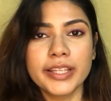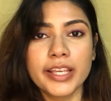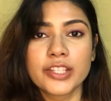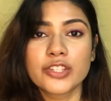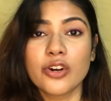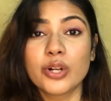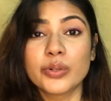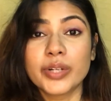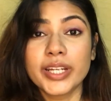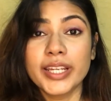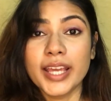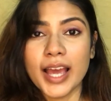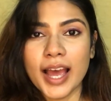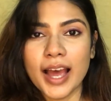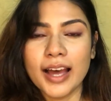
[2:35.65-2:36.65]
NYX already
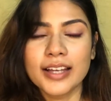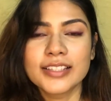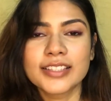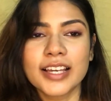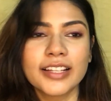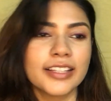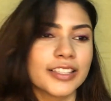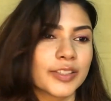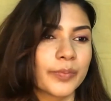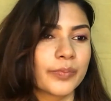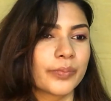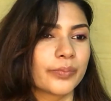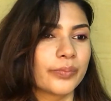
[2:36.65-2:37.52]
has, and it's